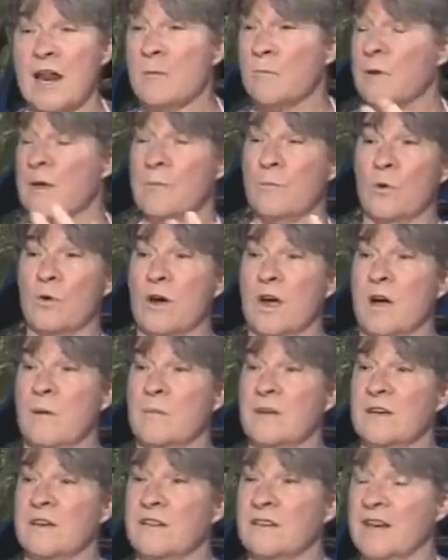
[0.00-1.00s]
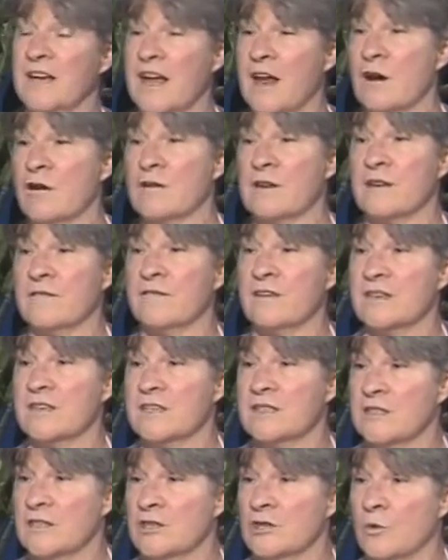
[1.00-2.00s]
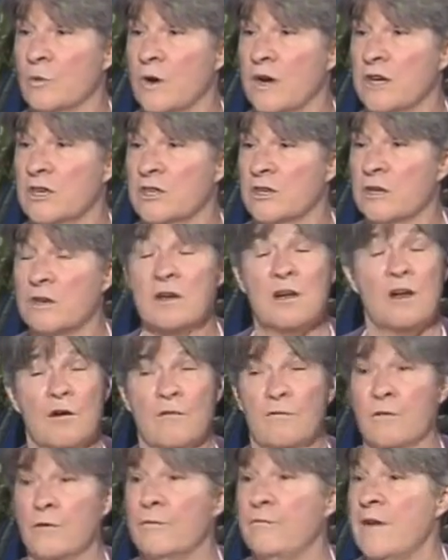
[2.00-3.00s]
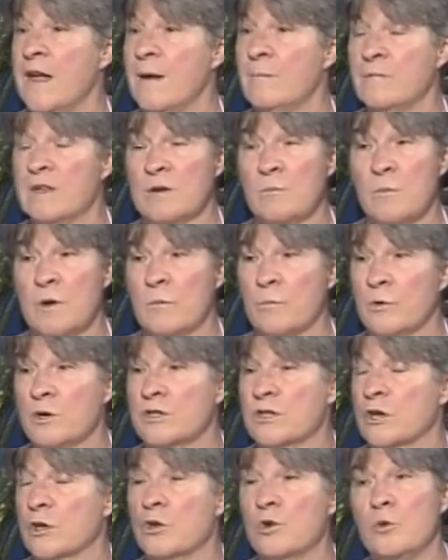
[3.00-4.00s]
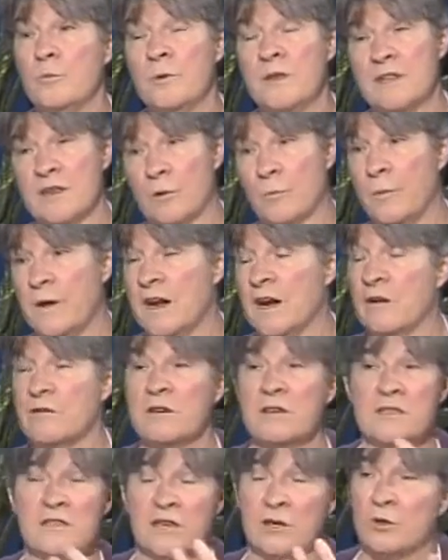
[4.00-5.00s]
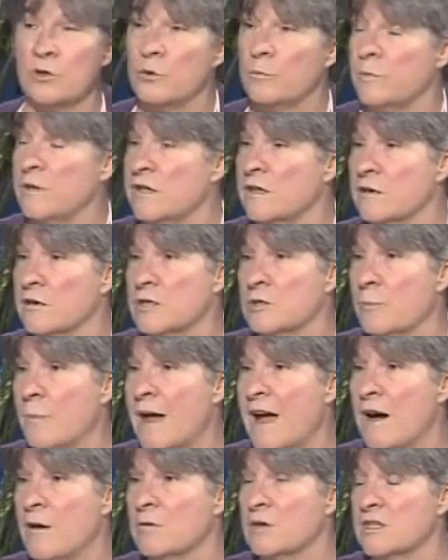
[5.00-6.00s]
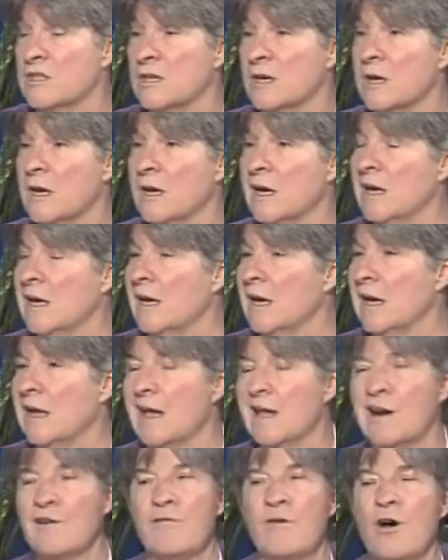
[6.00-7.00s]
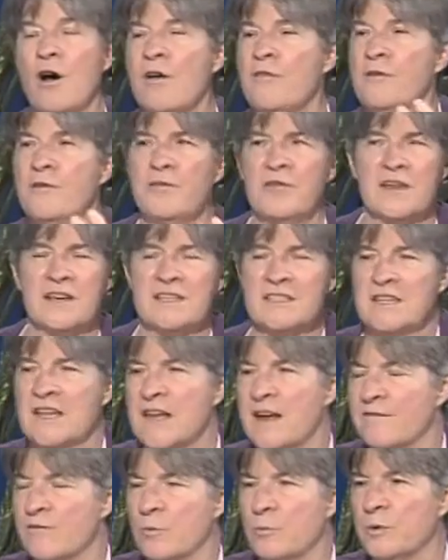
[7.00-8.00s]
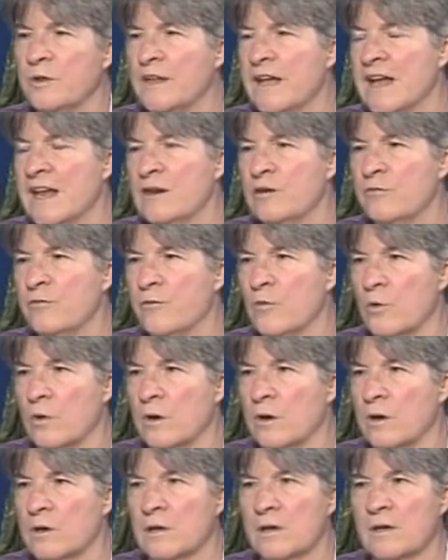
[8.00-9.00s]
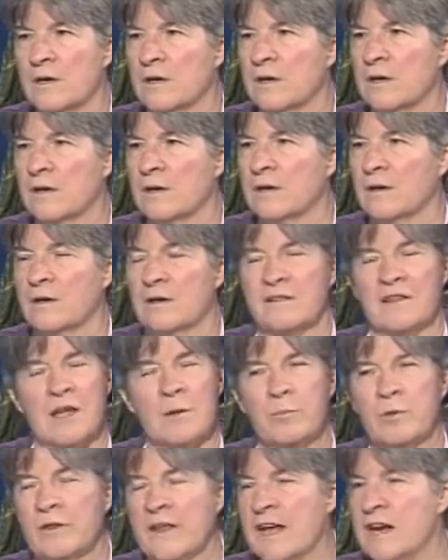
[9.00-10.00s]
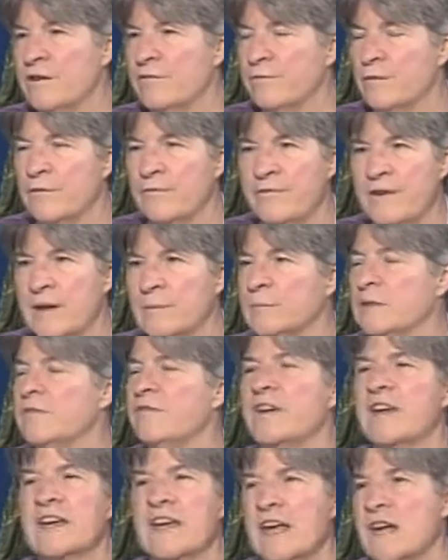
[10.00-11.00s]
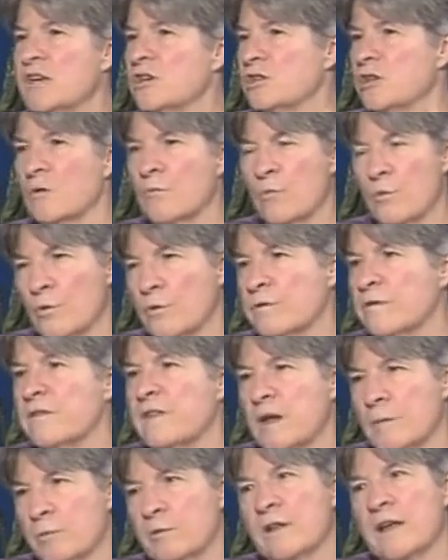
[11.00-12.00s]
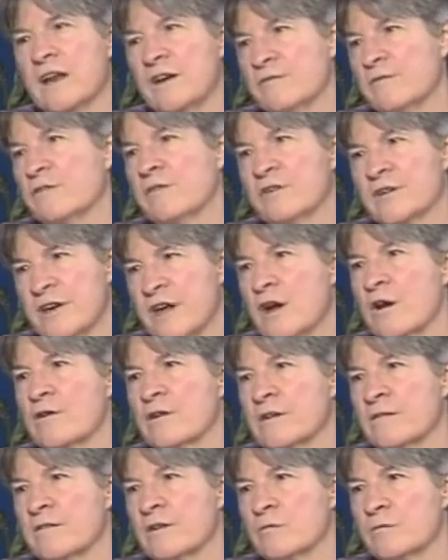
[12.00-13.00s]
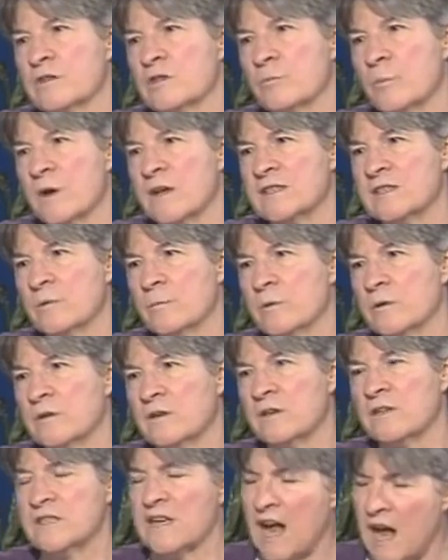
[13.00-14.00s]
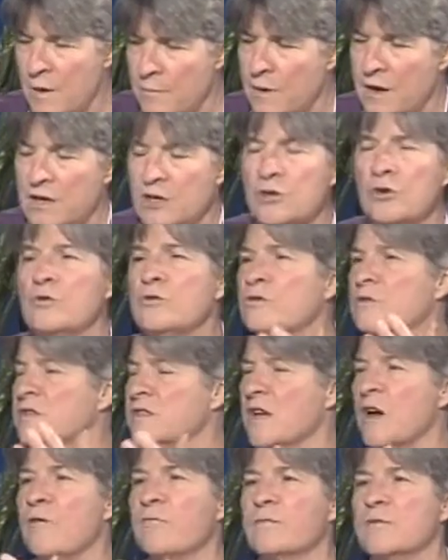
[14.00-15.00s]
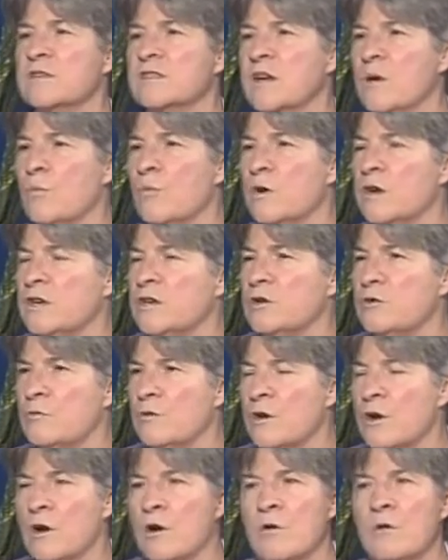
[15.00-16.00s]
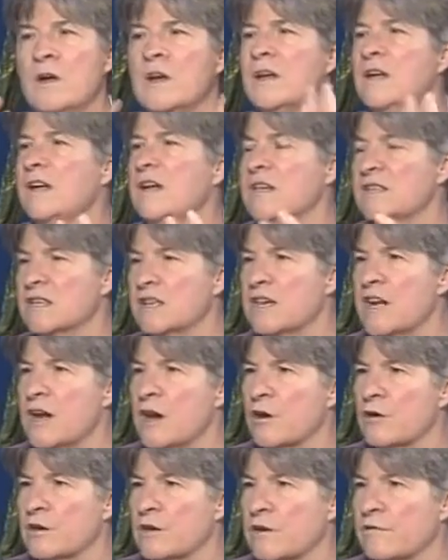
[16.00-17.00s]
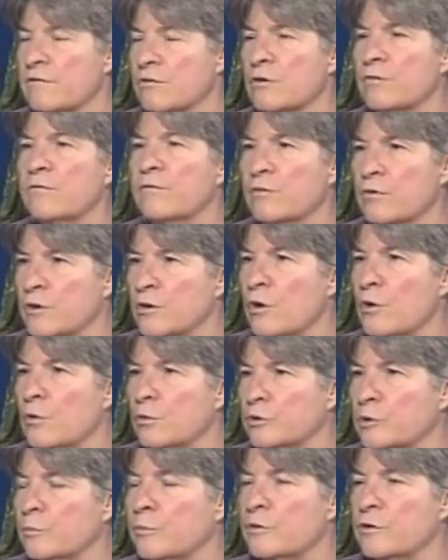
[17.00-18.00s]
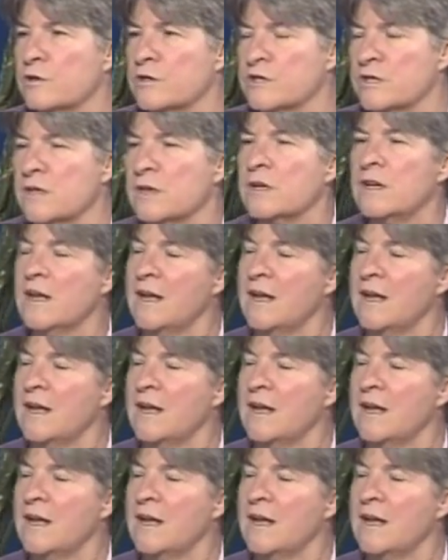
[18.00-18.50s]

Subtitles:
of people come into the caregiving situation for family members. It could be their parents, it could be their spouse. And of all the things they ever planned for, they planned for a family vacation more than they planned for their caregiving responsibilities. I bet you yourself or someone you know is a caregiver for an older person.